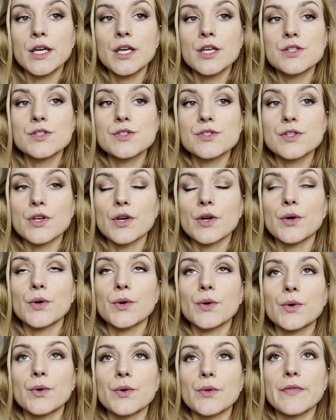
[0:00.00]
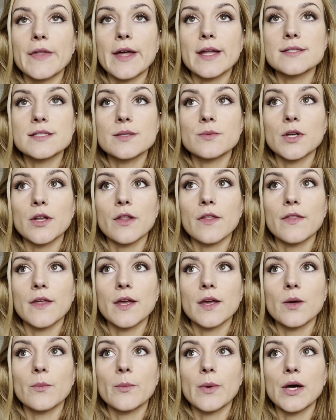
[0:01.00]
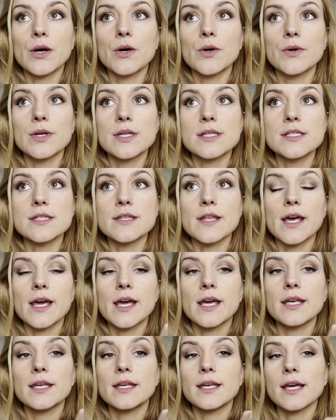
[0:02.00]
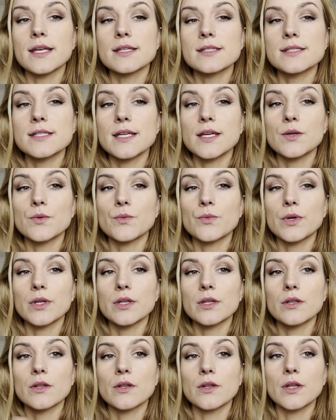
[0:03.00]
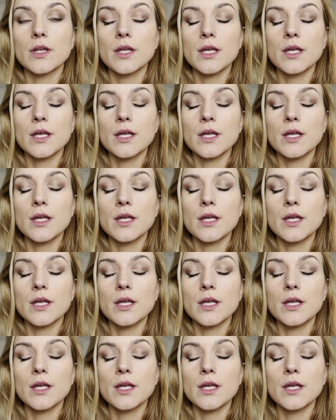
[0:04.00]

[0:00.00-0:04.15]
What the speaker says: So that's something to think about, is that yes, it will